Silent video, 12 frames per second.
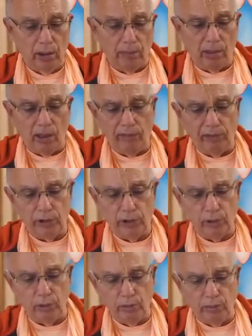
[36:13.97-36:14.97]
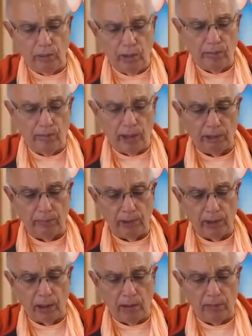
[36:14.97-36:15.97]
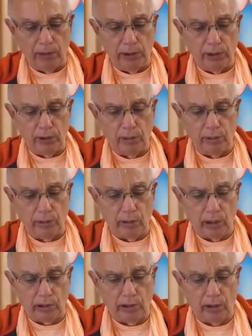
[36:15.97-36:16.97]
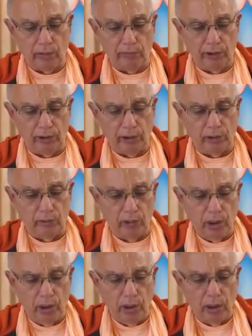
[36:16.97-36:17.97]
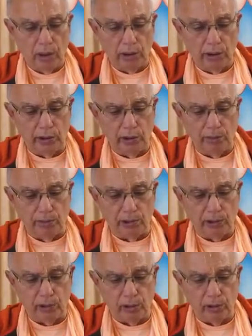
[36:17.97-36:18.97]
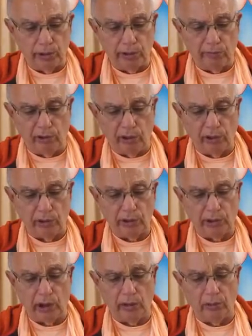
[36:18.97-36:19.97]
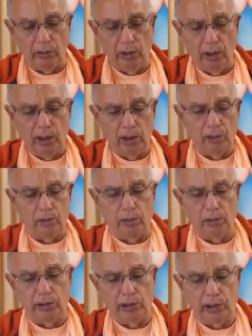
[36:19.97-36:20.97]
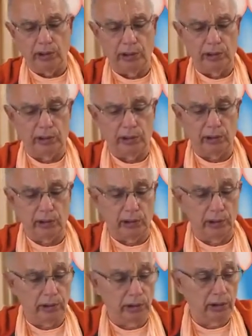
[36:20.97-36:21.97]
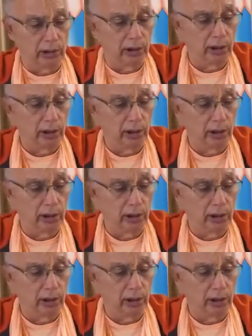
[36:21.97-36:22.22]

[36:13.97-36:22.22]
Mahavishnu, Padmanabha, and Shirodaksha Vishnu are the super souls of all subtle and gross existences.